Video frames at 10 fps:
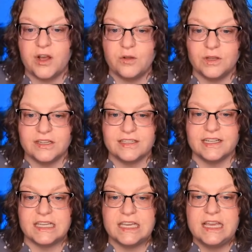
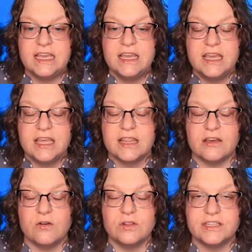
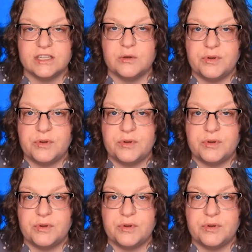the holistic